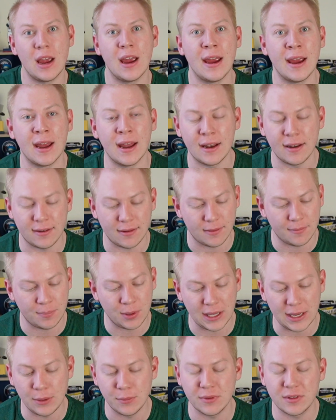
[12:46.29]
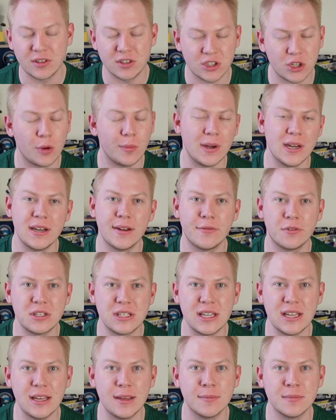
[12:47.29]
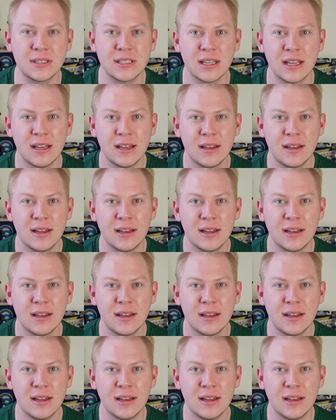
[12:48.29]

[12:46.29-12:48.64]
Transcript: and played with so many different teams.